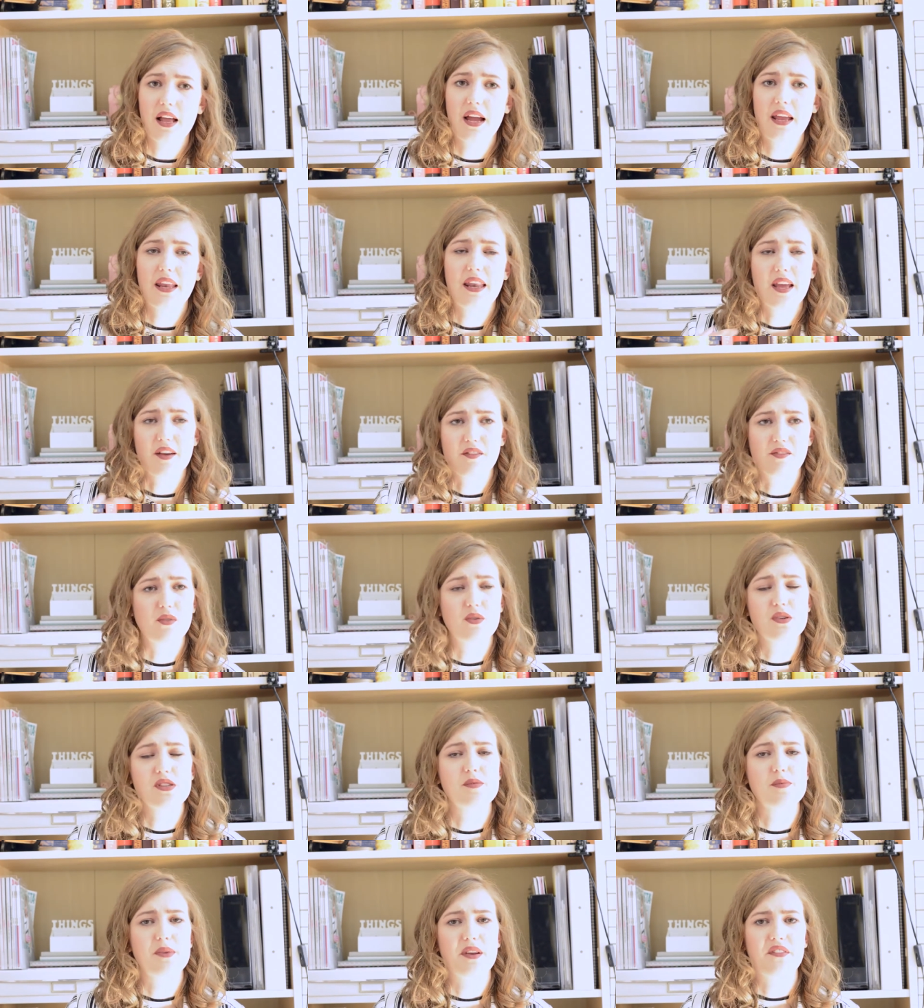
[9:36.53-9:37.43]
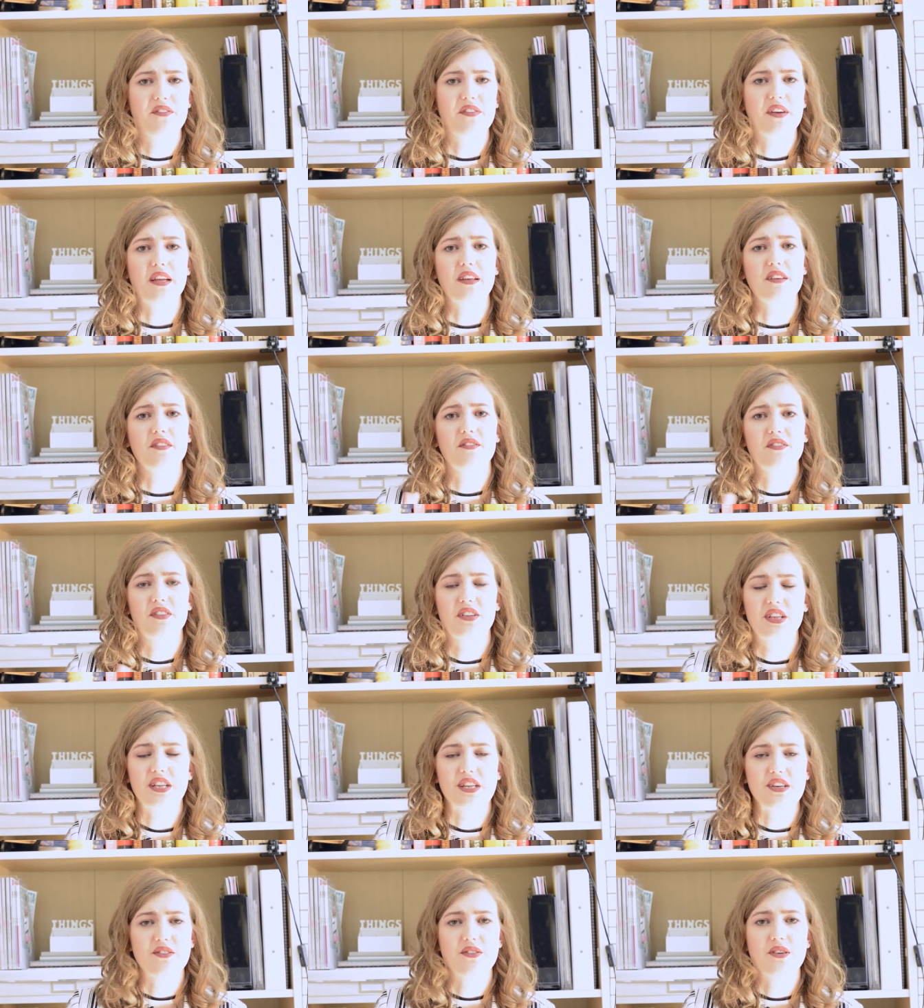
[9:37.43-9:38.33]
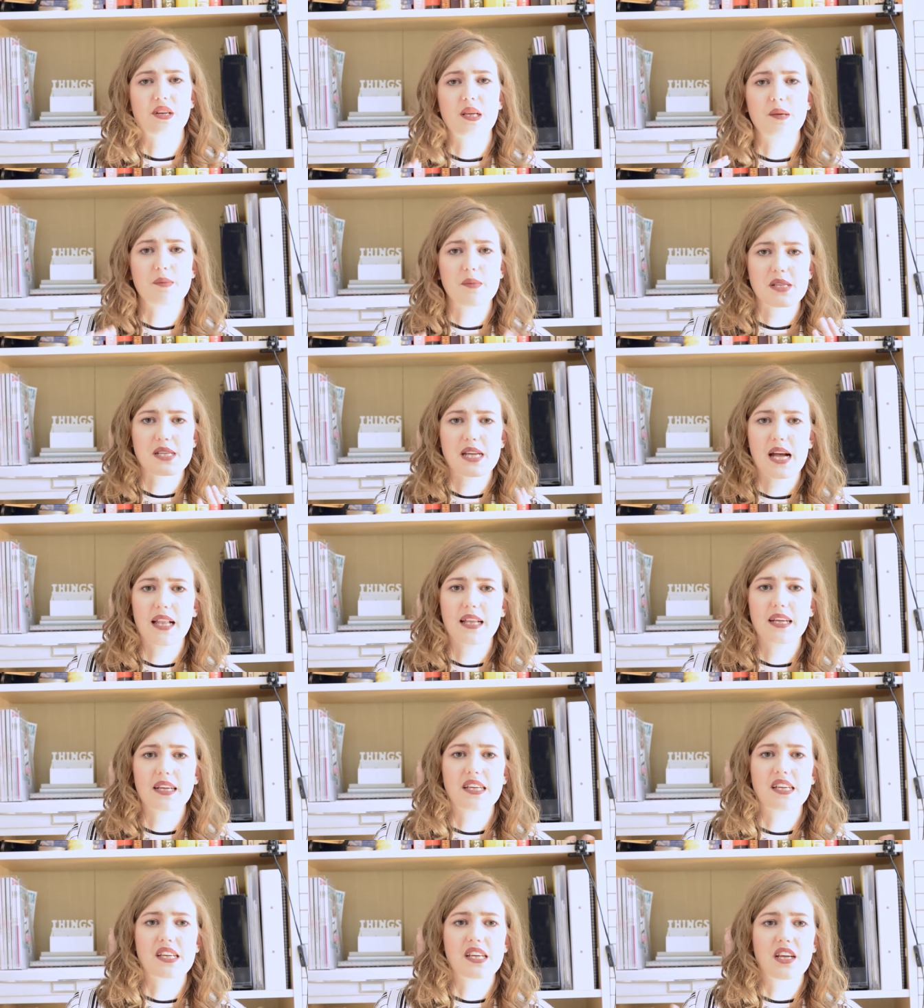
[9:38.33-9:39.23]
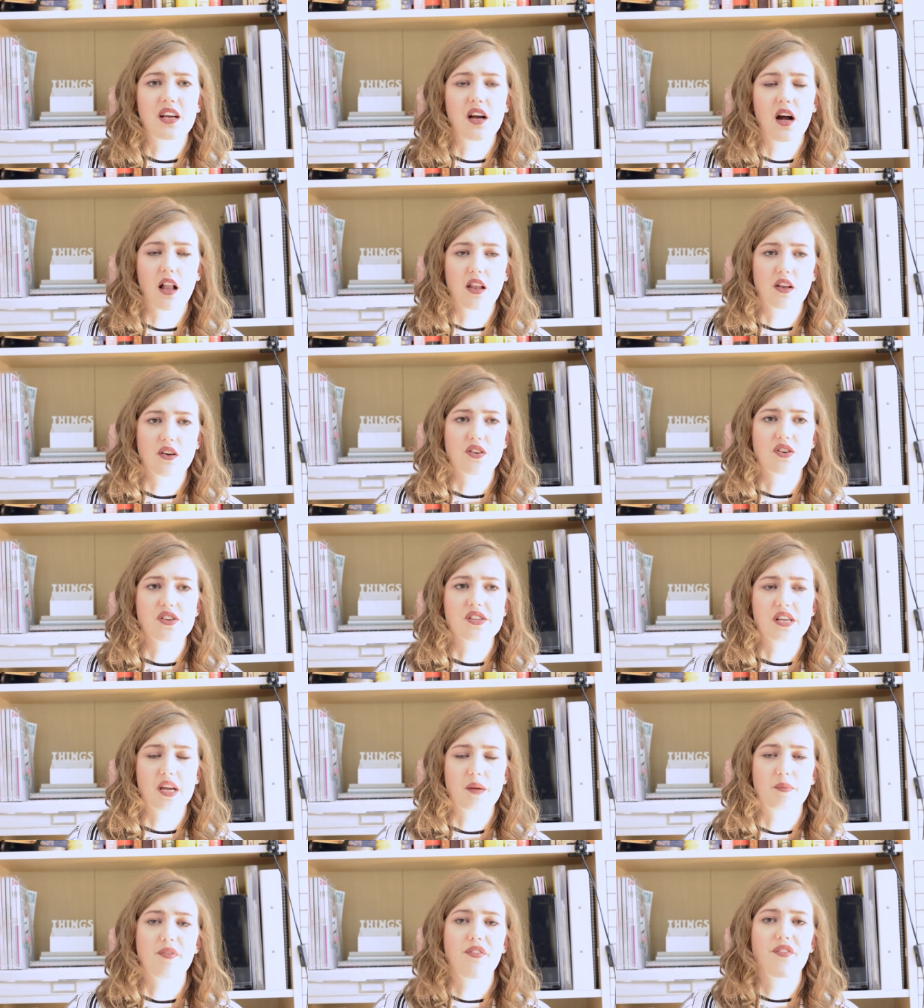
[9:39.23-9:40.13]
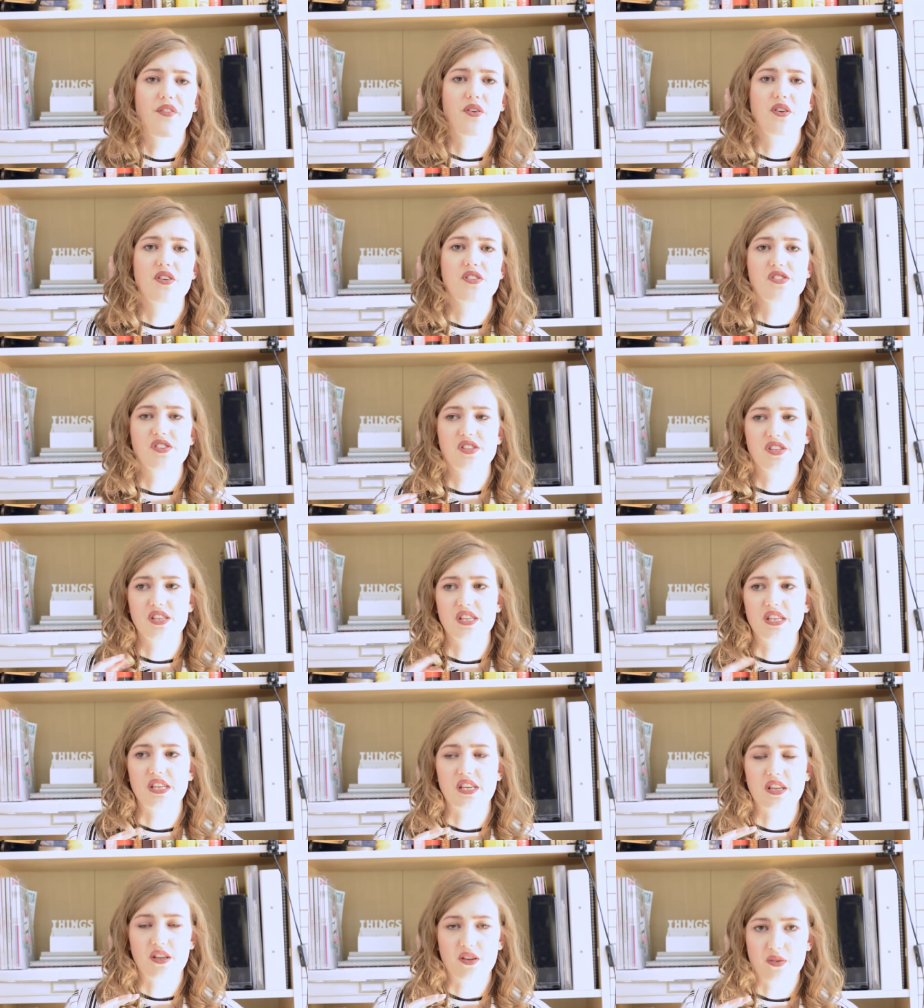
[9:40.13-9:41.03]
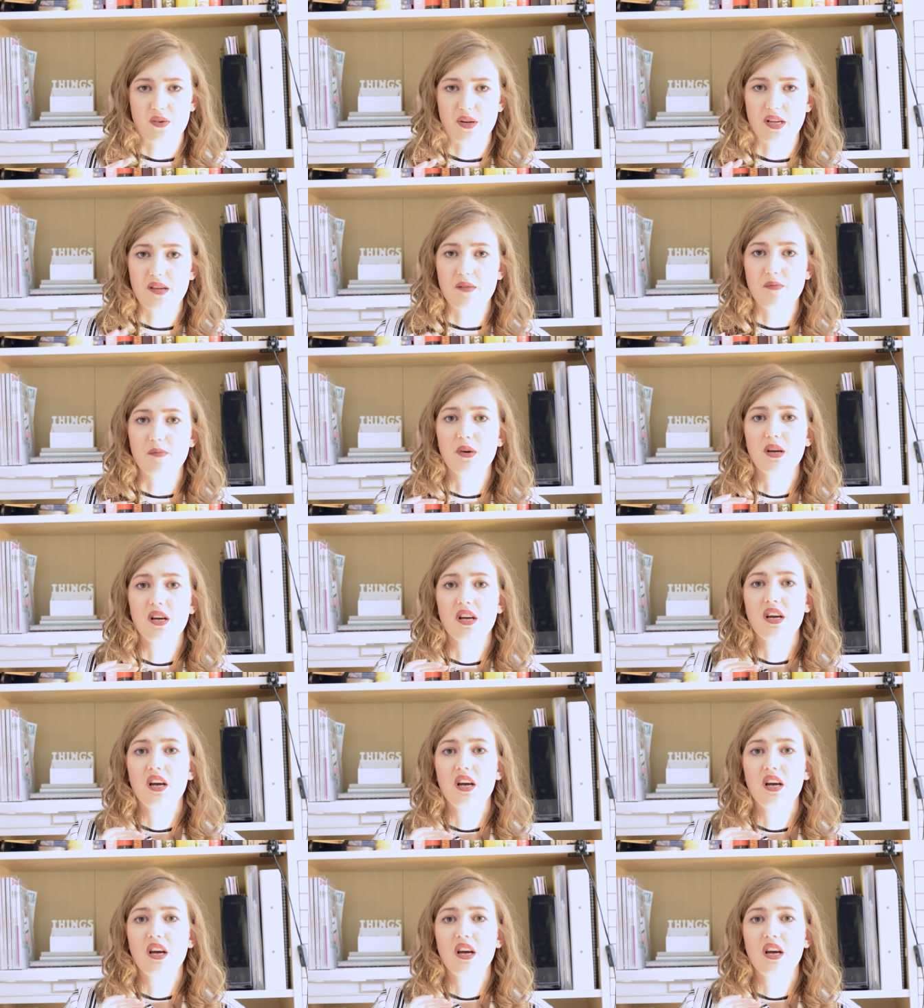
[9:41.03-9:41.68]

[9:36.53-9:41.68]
I never was a big fan of glittery metallic colors. I prefer just the cream,